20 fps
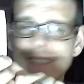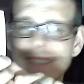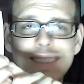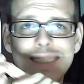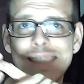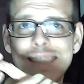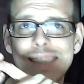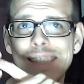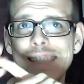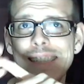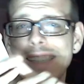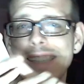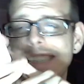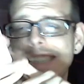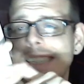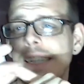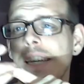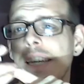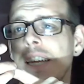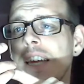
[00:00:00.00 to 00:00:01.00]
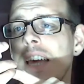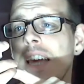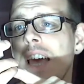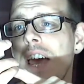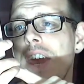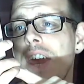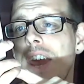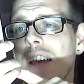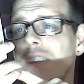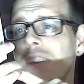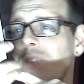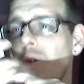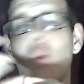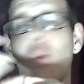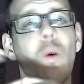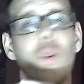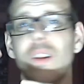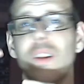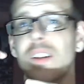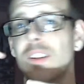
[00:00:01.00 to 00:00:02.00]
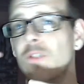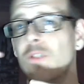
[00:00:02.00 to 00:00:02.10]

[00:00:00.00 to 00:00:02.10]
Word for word: D D T, and that is all the